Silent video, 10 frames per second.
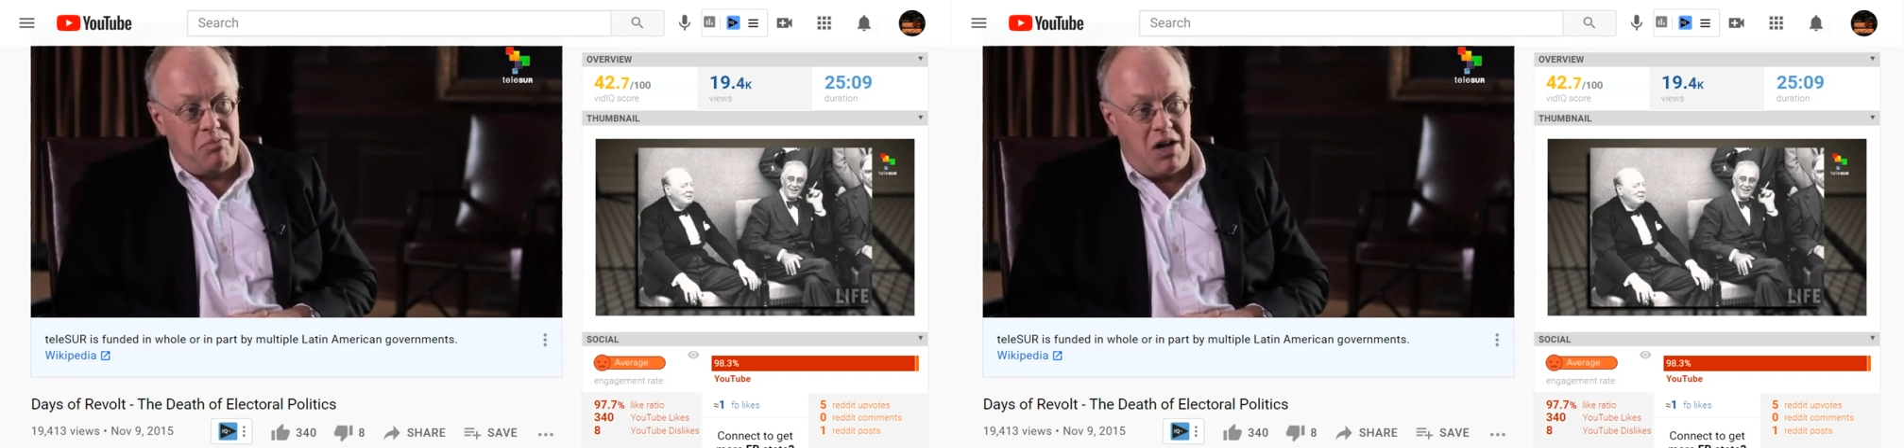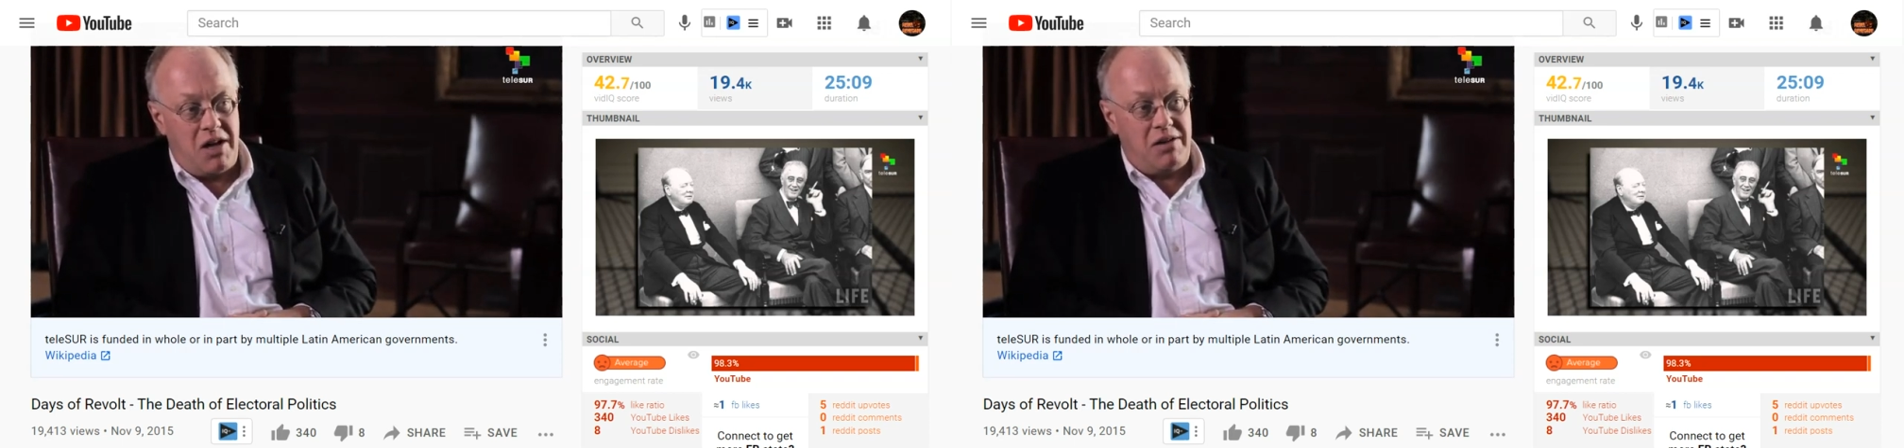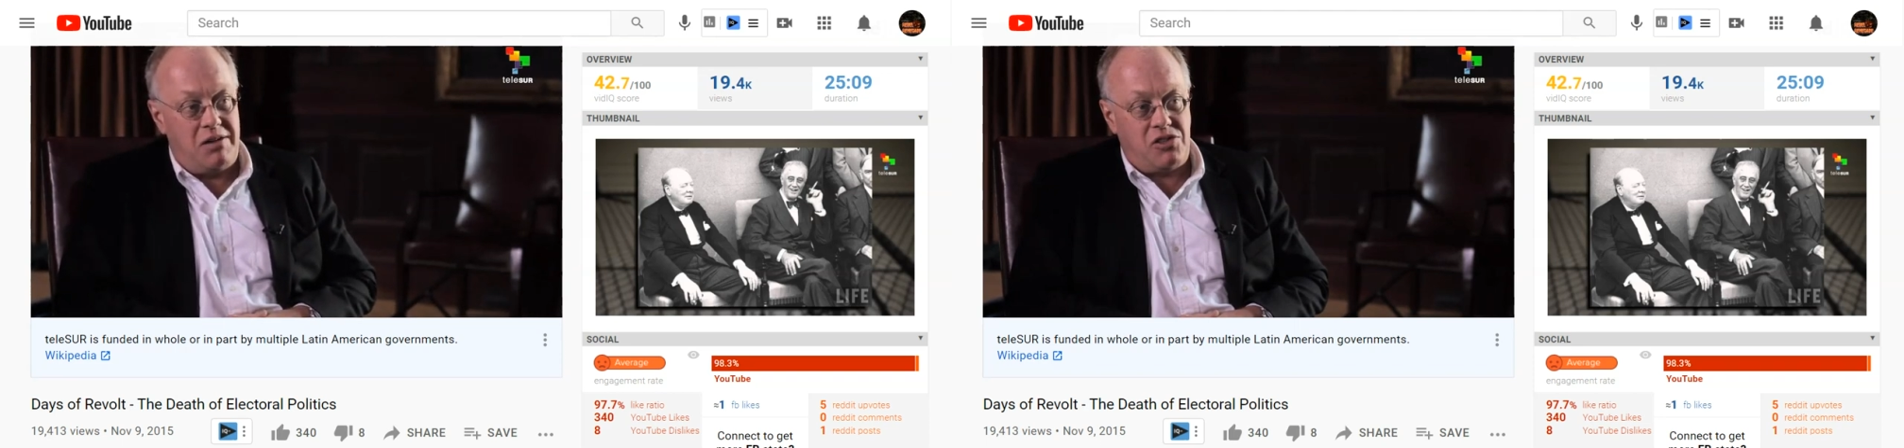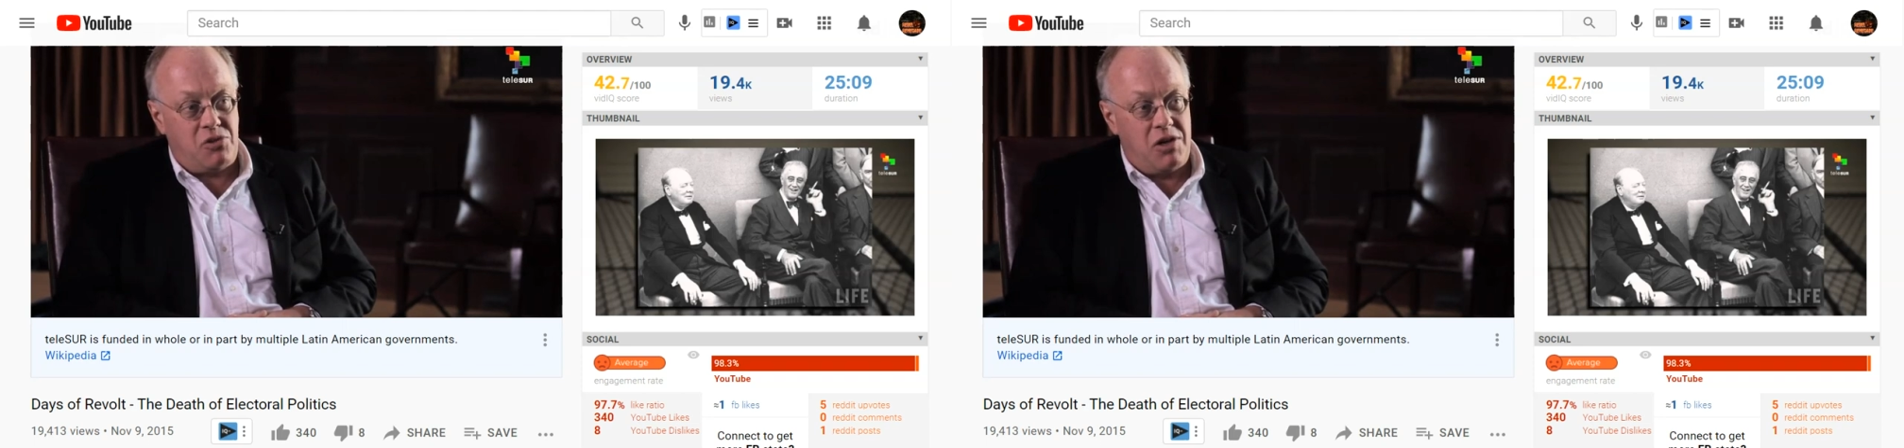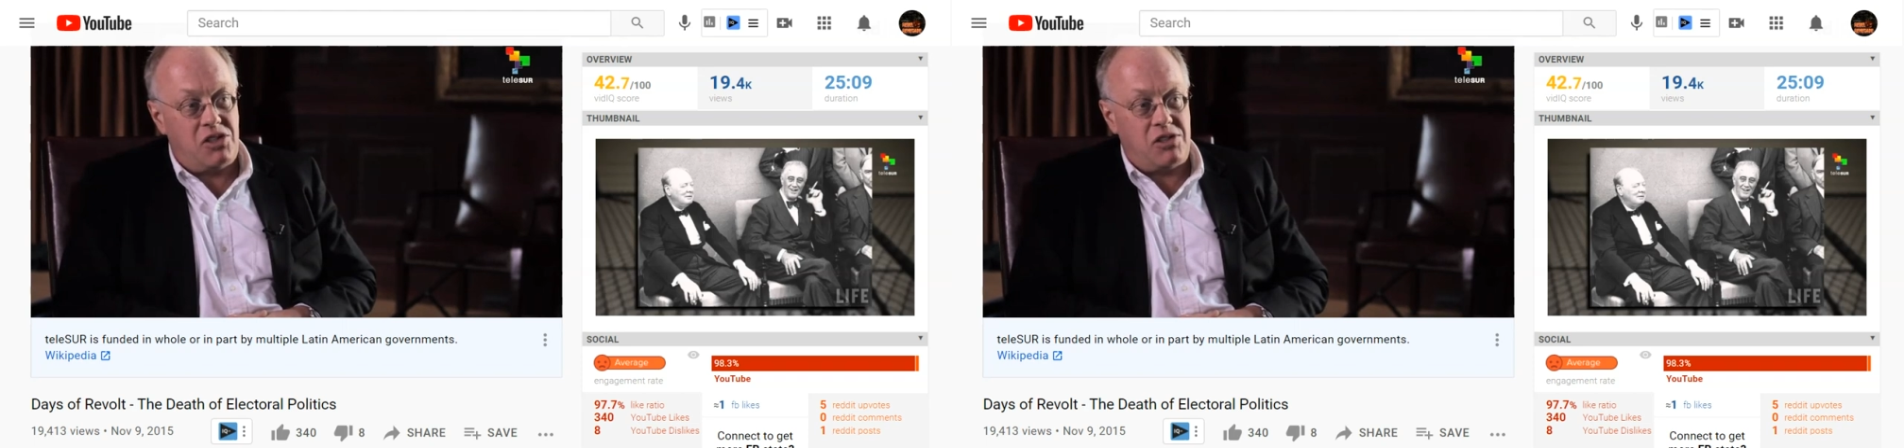behind its
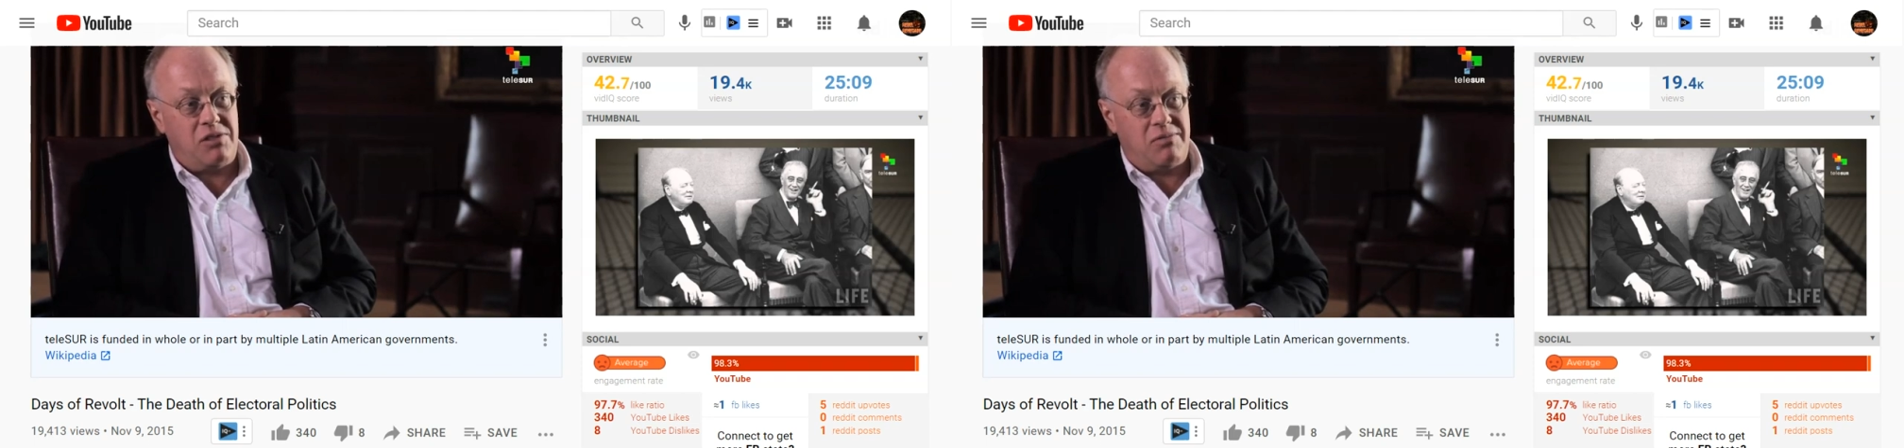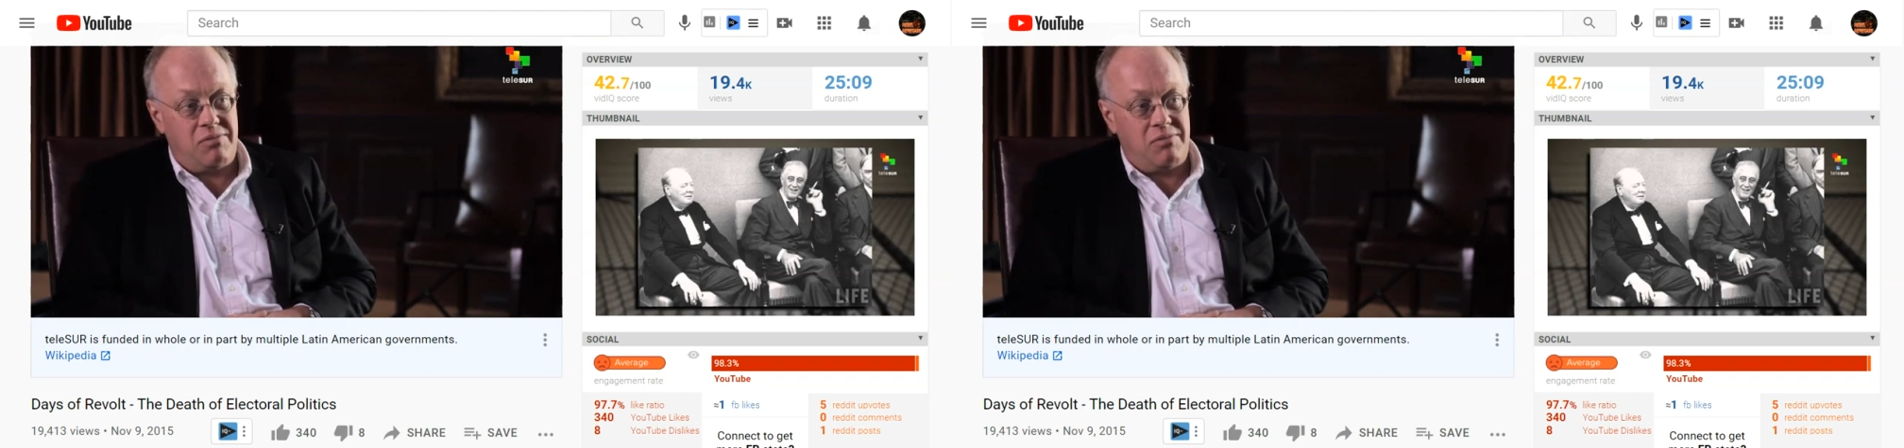creation.